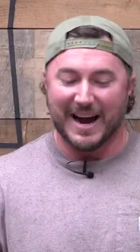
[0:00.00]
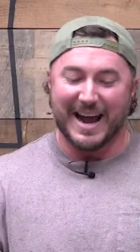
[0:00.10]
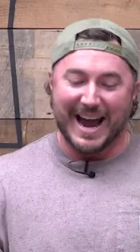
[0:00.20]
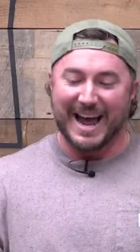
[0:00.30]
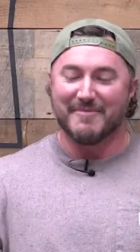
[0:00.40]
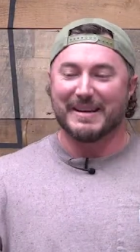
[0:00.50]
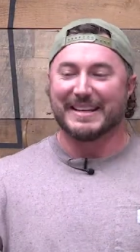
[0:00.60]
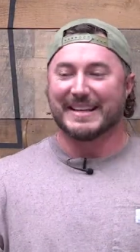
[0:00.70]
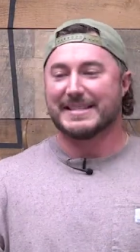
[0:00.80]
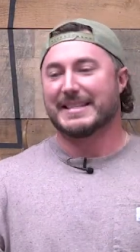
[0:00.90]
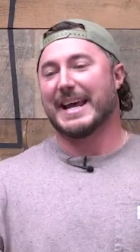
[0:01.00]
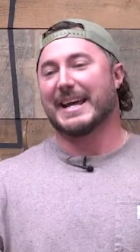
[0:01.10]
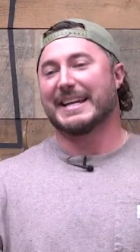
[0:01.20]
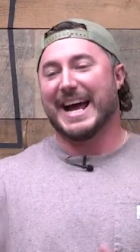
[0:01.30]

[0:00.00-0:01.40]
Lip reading: I have been in the stand,